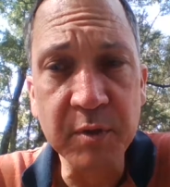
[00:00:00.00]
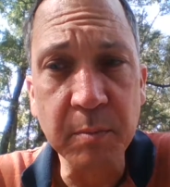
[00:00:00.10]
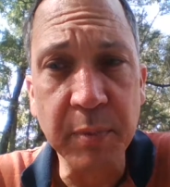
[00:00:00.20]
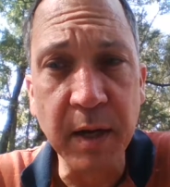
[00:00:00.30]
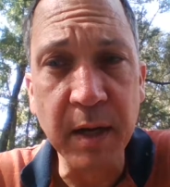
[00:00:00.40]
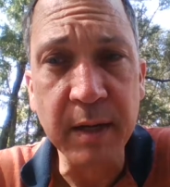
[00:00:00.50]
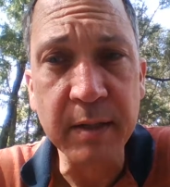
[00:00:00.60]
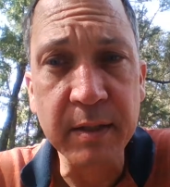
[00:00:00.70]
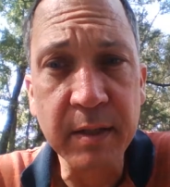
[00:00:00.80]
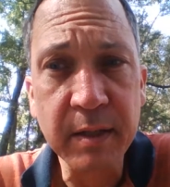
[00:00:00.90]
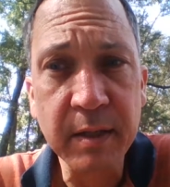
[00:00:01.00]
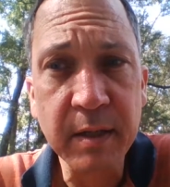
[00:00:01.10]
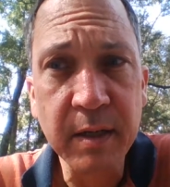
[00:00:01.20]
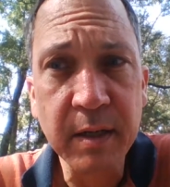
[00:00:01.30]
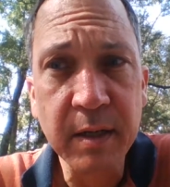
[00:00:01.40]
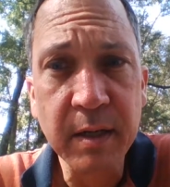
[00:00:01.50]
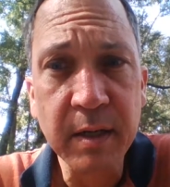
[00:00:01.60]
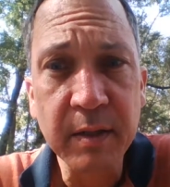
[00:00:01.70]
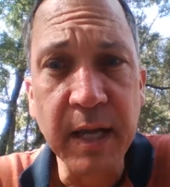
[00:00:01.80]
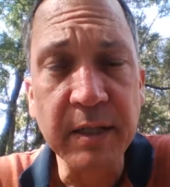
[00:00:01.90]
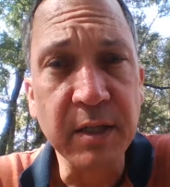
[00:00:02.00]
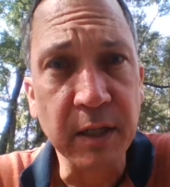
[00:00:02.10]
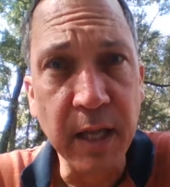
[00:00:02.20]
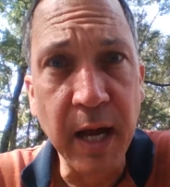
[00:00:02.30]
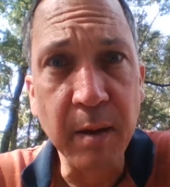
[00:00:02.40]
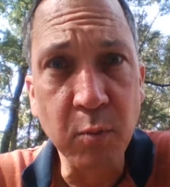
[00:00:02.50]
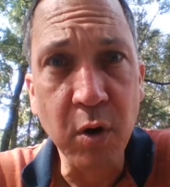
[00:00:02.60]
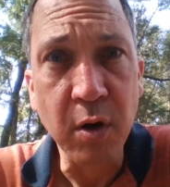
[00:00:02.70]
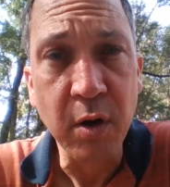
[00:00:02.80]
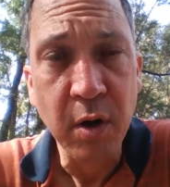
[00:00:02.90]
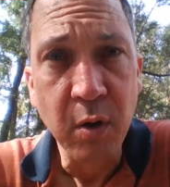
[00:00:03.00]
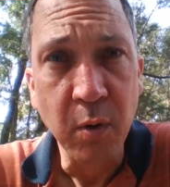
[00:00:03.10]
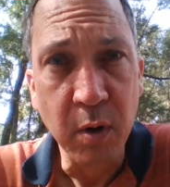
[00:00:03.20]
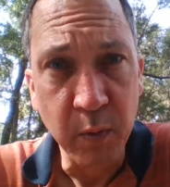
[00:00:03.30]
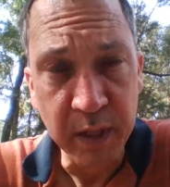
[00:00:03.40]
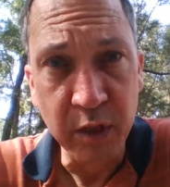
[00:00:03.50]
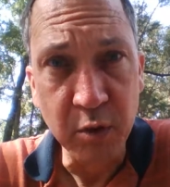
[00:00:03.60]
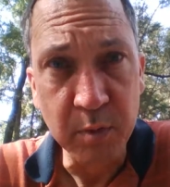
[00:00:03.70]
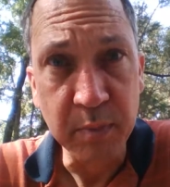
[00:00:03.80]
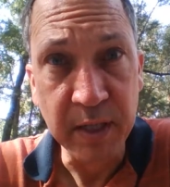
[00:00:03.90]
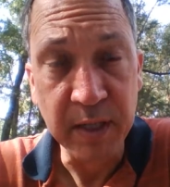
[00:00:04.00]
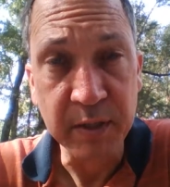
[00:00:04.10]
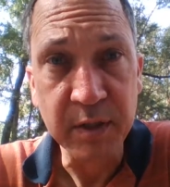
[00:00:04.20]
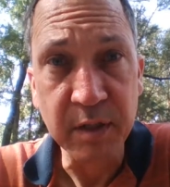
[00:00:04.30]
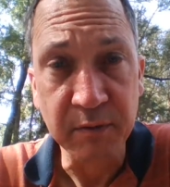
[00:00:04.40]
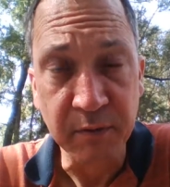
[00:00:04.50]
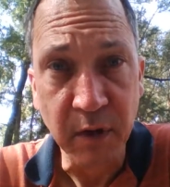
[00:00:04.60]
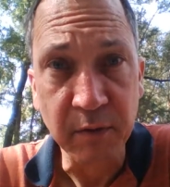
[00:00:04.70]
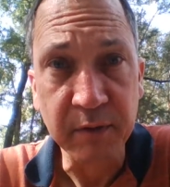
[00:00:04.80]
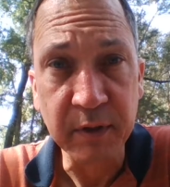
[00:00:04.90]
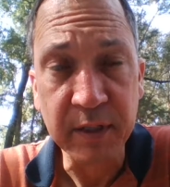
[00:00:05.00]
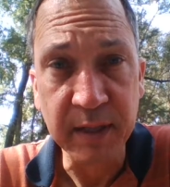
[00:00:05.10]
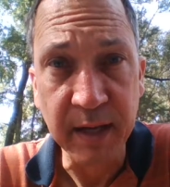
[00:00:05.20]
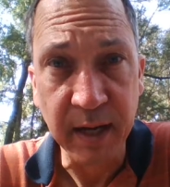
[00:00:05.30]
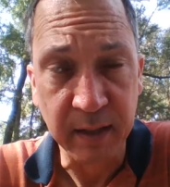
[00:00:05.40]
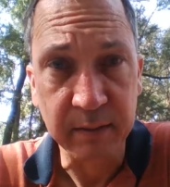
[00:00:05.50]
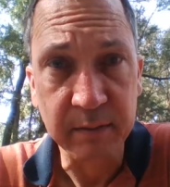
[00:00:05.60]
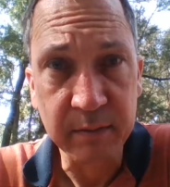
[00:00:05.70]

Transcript: a bond that's a lot more what we human beings evolved to gain.